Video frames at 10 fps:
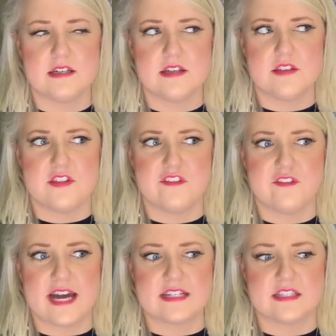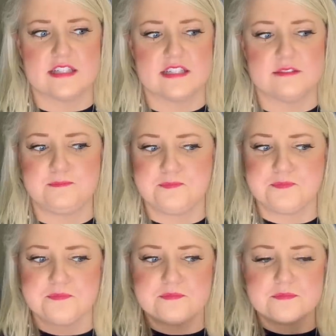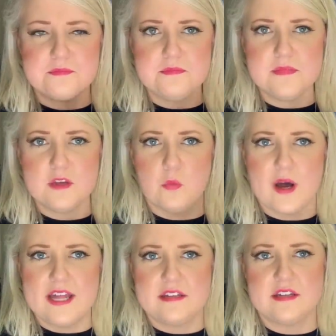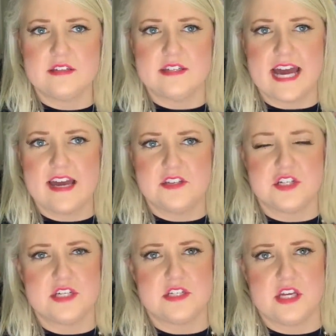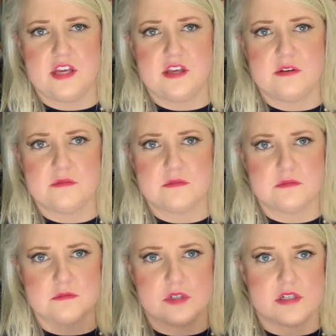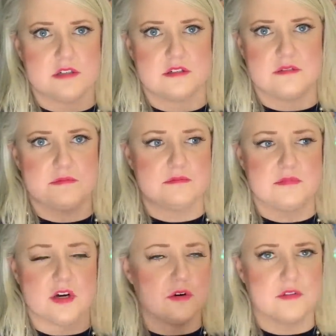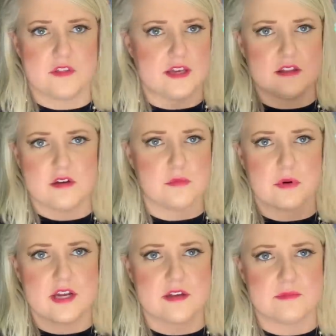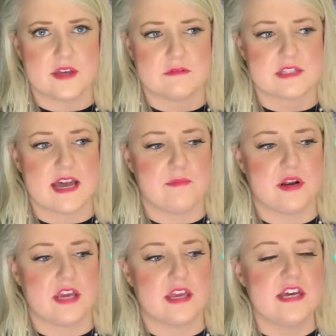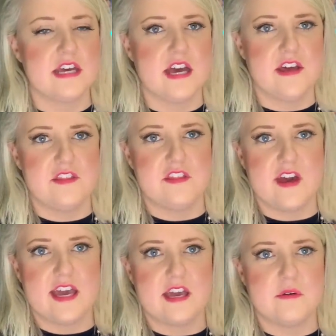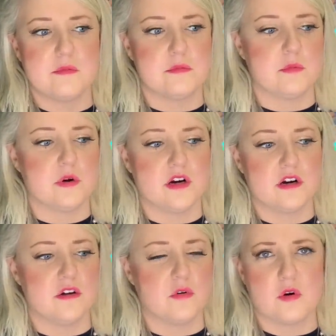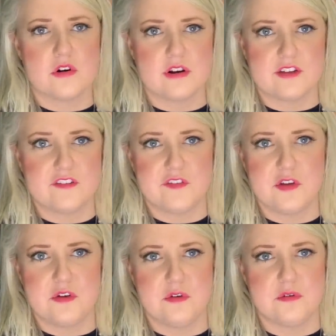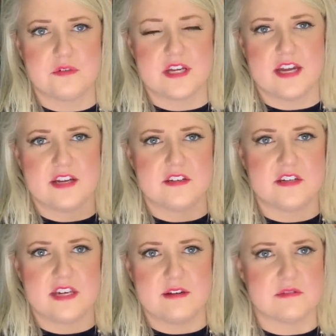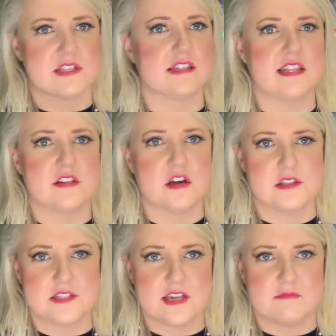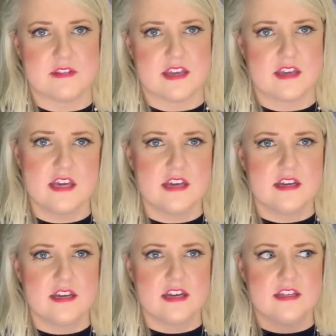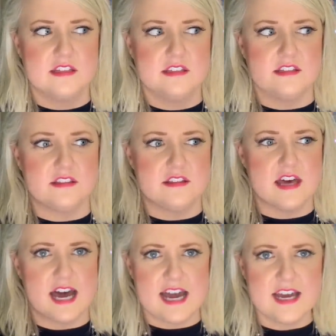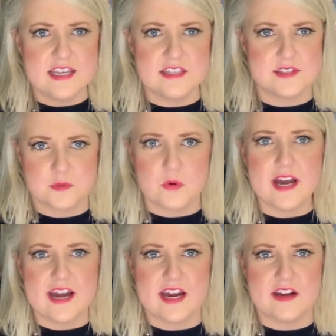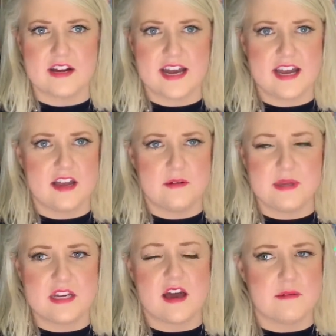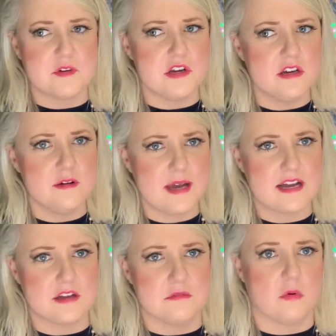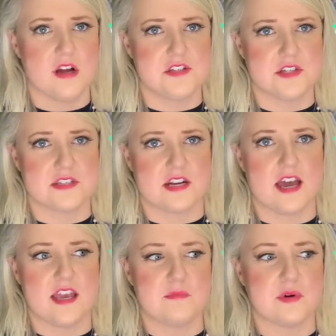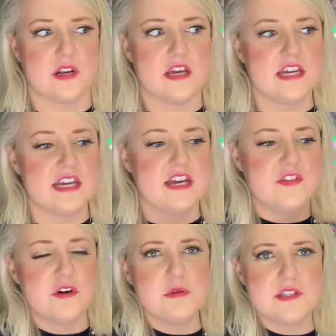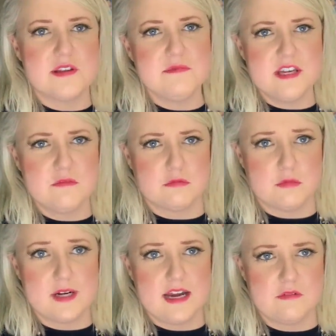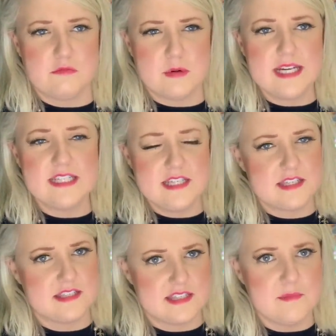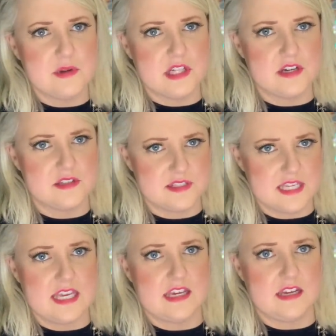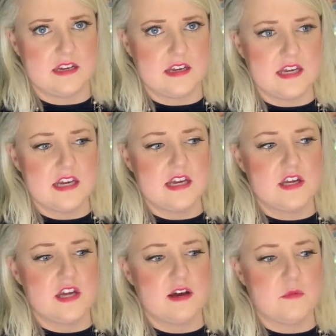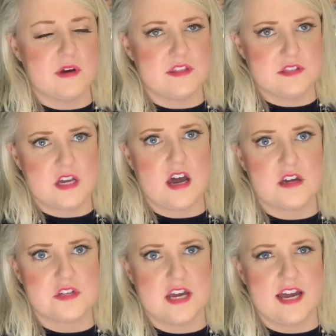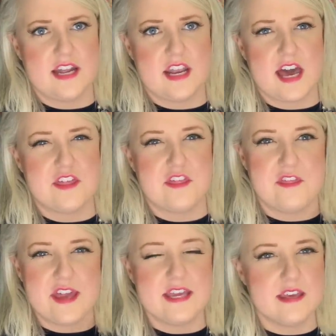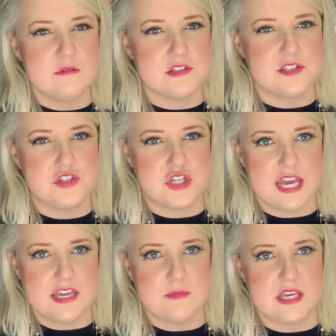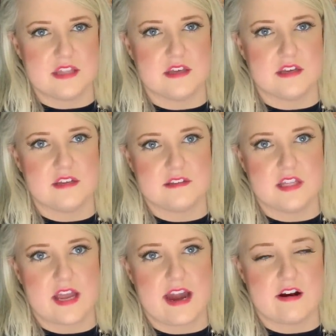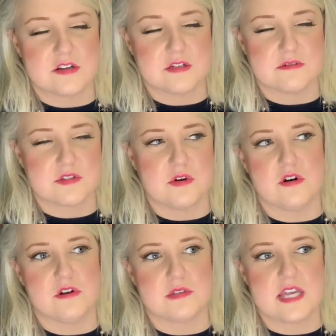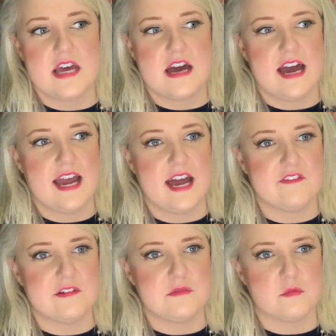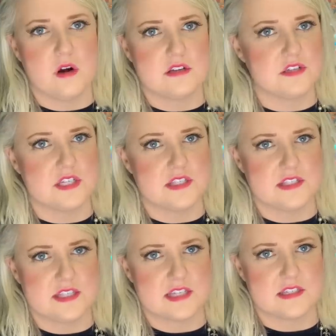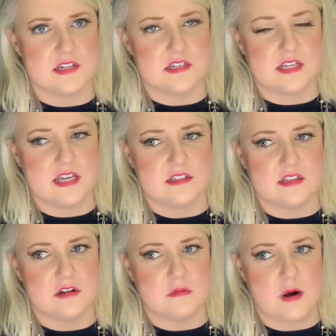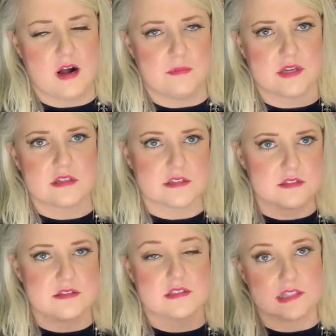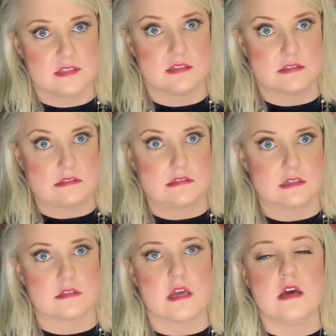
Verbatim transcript: the fact that when Nat and Gigi were the whole thing, the whole breakup thing was happening, they were ordering food and it was like they'd got the same thing. I swear, I, I mean, I'm gonna go back and watch it tonight, but there was something, re a really similar scene with Tasha and I think it was Jamie, the, the character was called. I haven't watched season six in, in a little while because it's season six,